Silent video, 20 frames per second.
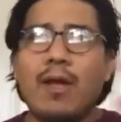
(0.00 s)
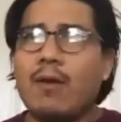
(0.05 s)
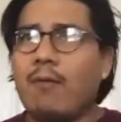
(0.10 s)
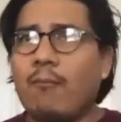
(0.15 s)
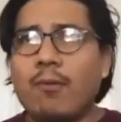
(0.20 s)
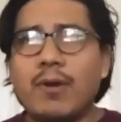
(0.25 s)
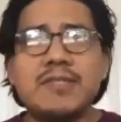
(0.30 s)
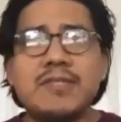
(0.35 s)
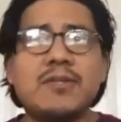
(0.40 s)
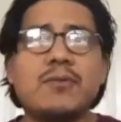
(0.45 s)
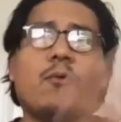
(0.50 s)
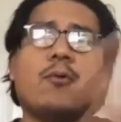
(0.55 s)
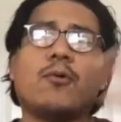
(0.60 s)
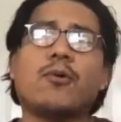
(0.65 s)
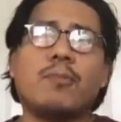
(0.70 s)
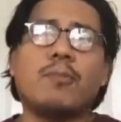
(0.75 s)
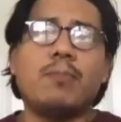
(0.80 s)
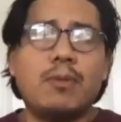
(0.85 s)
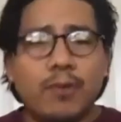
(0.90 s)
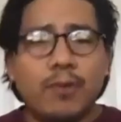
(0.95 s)
What does an
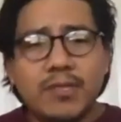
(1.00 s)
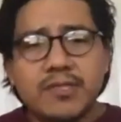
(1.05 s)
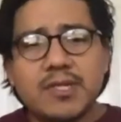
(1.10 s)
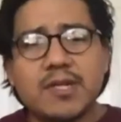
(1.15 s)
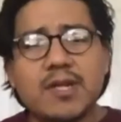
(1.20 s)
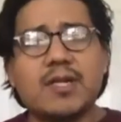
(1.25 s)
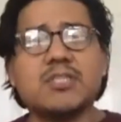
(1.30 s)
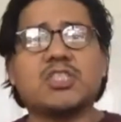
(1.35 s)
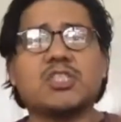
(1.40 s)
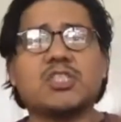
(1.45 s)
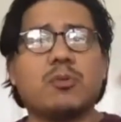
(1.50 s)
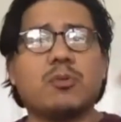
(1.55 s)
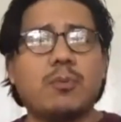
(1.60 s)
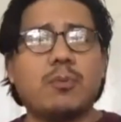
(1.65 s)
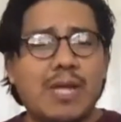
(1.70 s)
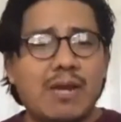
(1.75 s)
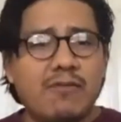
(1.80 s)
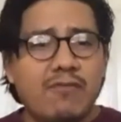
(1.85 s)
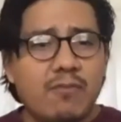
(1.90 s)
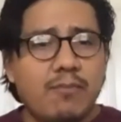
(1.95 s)
order mean? What does a customer
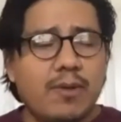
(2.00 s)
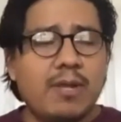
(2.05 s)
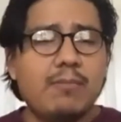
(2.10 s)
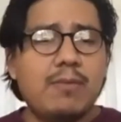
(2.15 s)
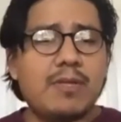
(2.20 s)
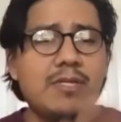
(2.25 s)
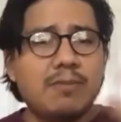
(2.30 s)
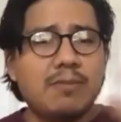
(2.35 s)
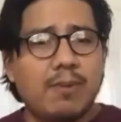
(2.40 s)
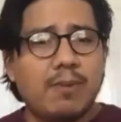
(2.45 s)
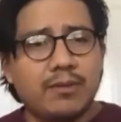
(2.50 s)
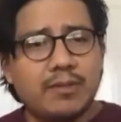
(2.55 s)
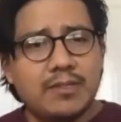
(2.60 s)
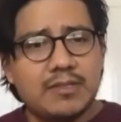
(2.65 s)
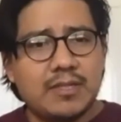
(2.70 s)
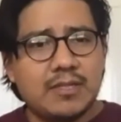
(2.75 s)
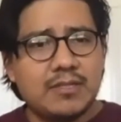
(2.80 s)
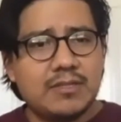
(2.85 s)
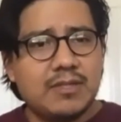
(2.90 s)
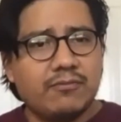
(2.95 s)
mean? Everybody means about
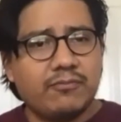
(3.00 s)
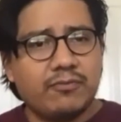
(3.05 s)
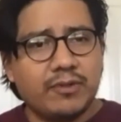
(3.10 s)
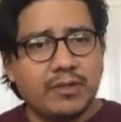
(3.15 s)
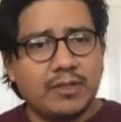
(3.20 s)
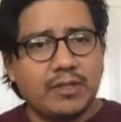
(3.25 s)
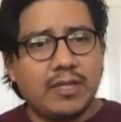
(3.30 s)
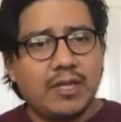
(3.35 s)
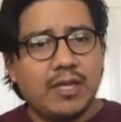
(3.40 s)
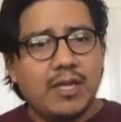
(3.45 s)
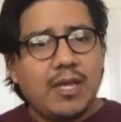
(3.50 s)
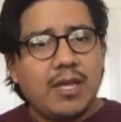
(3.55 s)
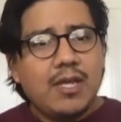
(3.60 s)
these things differently.